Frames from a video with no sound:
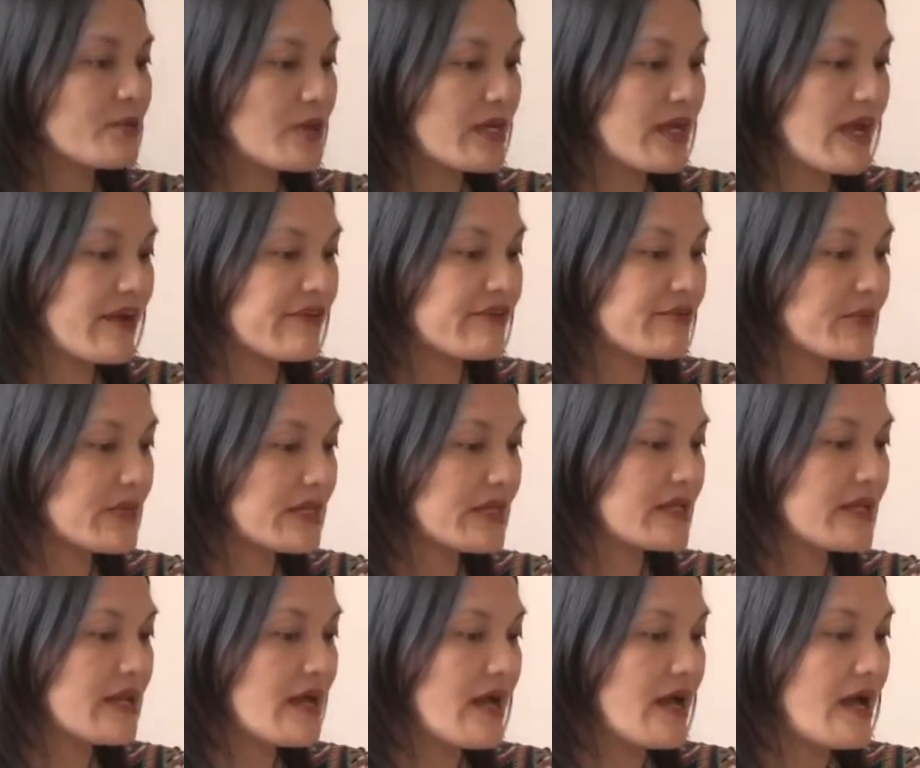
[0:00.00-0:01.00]
we have
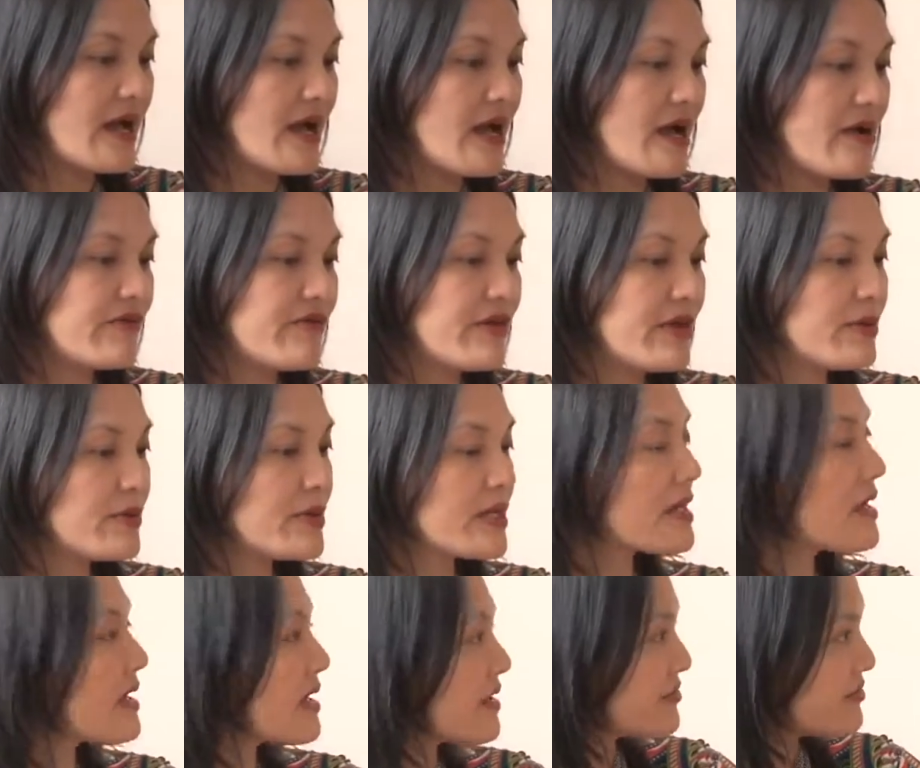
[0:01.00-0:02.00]
been very
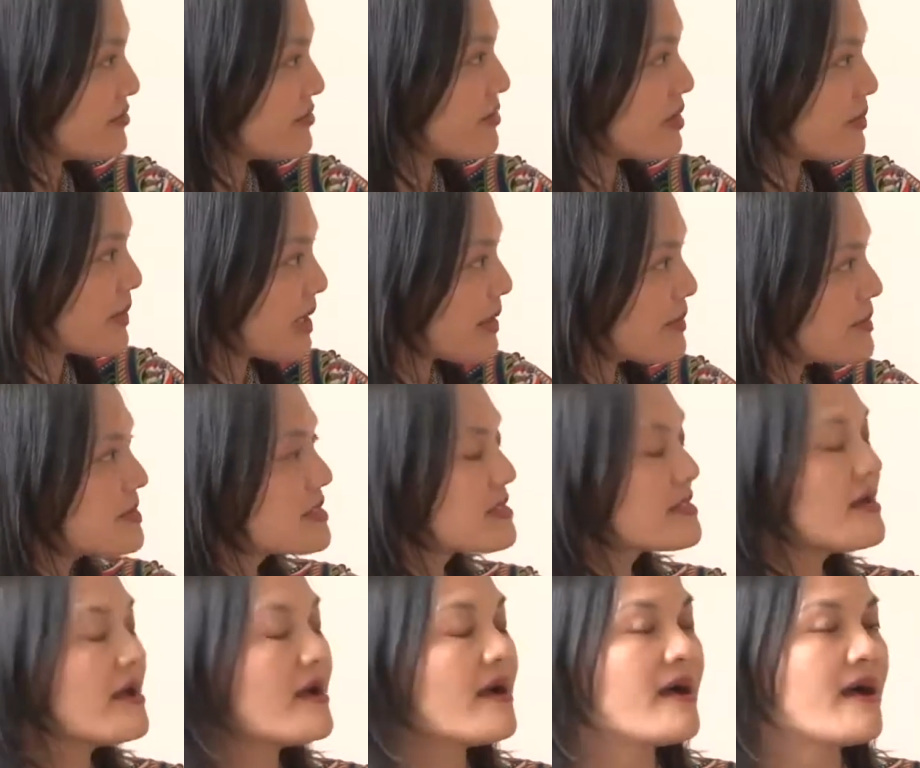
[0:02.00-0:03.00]
careful about.
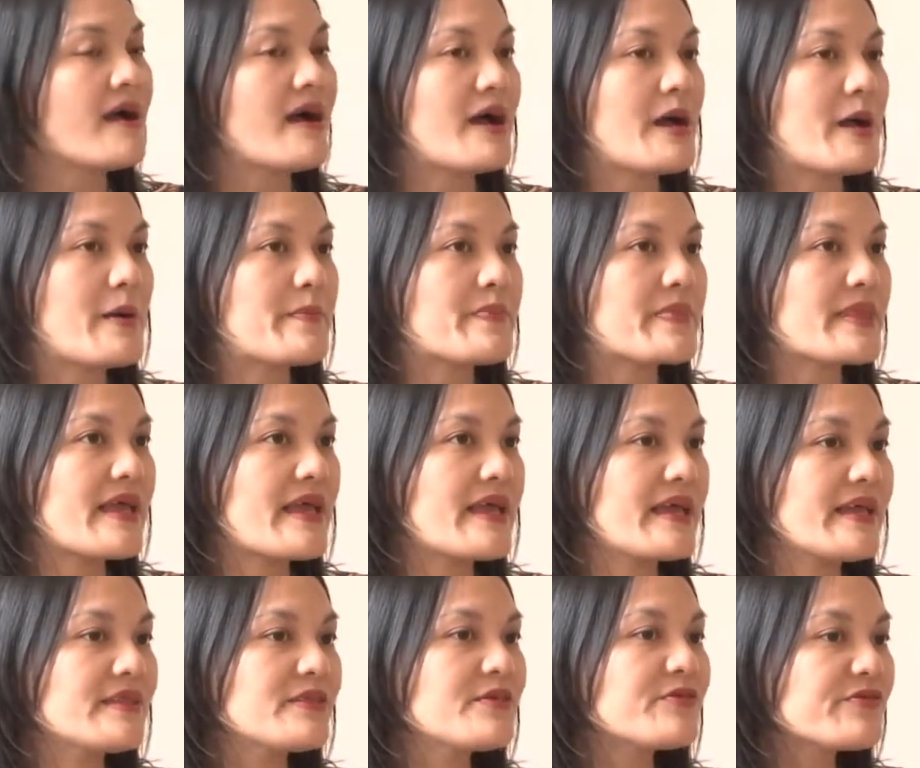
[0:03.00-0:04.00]

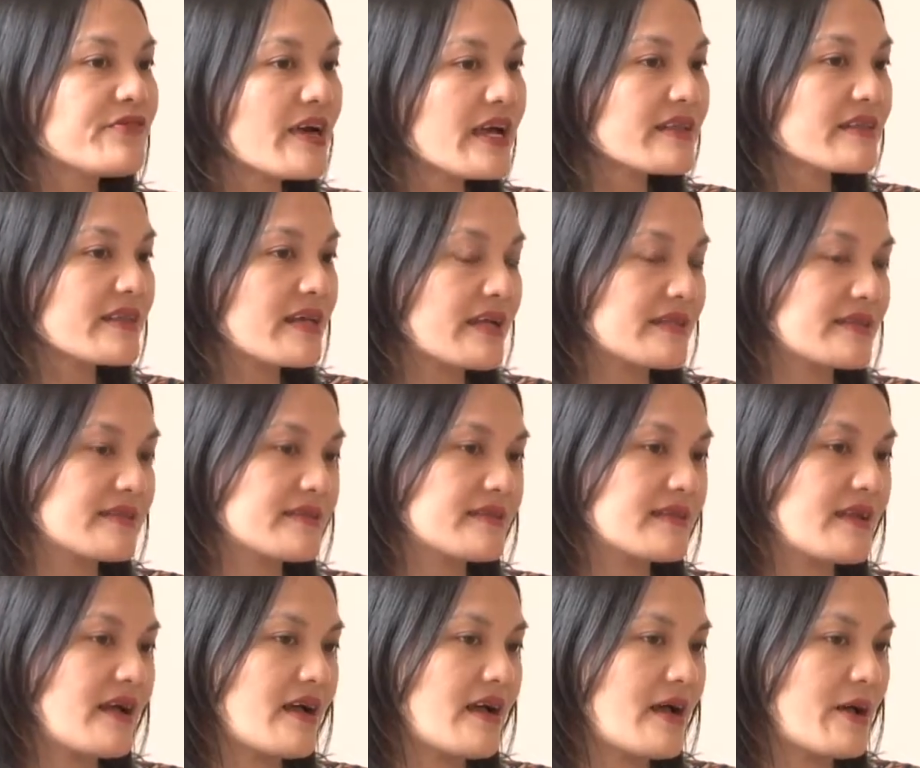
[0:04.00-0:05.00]
And the fact that
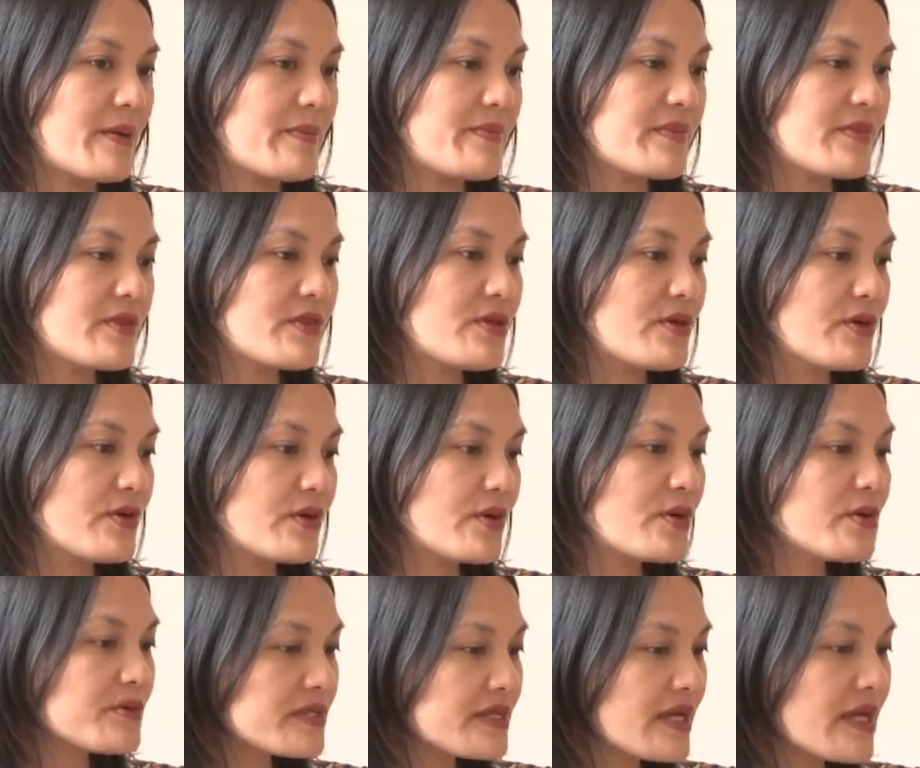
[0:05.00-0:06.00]
the
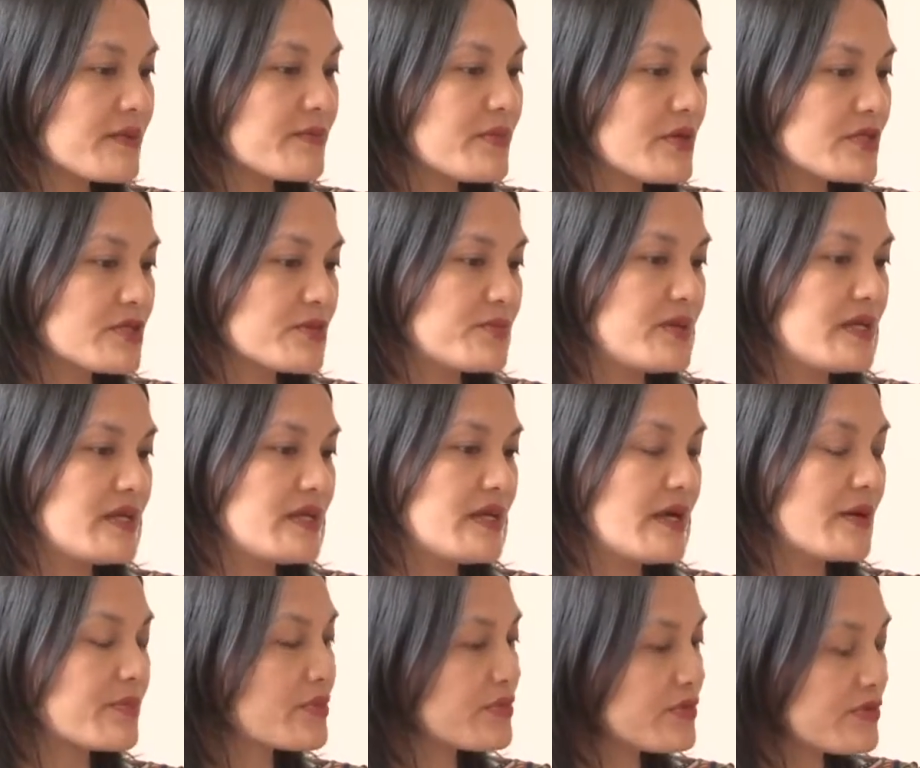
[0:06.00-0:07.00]
content must be
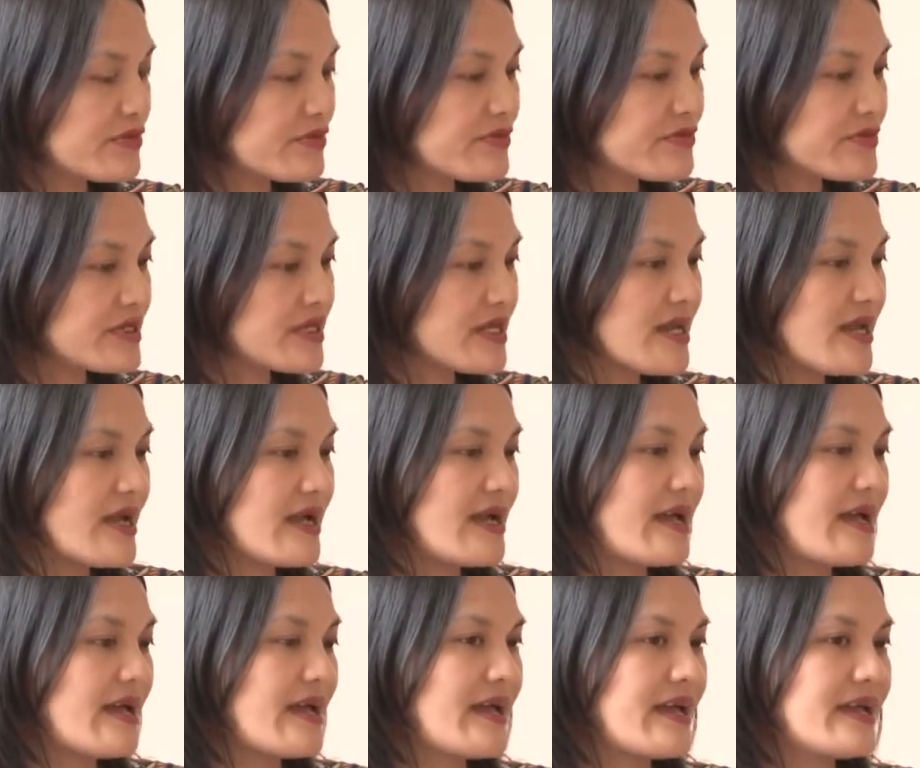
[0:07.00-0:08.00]
approved
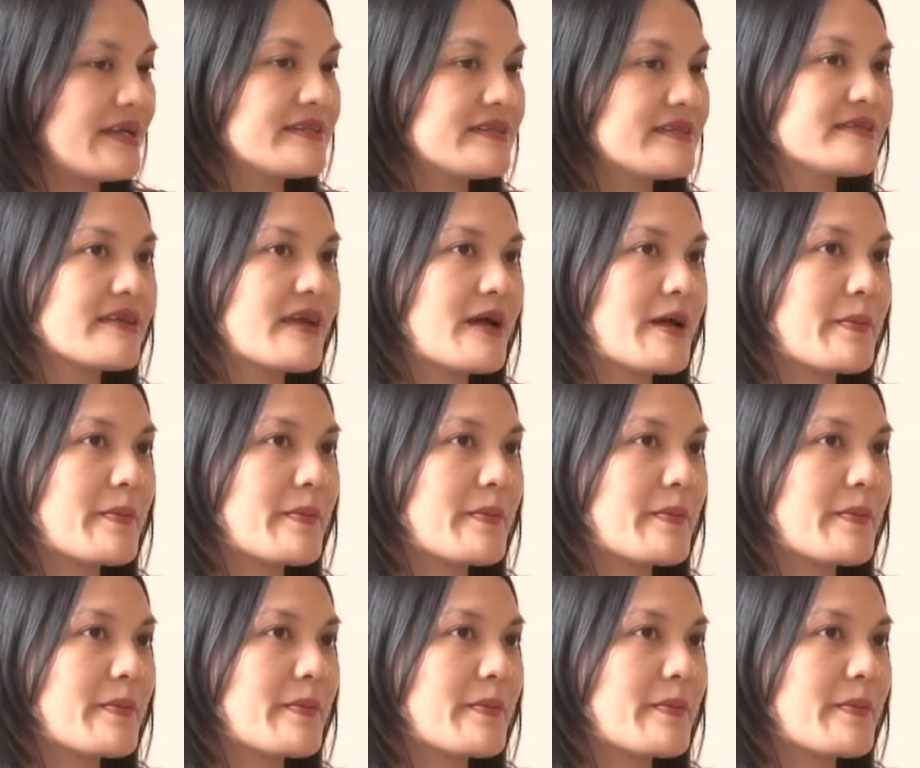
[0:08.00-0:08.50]
and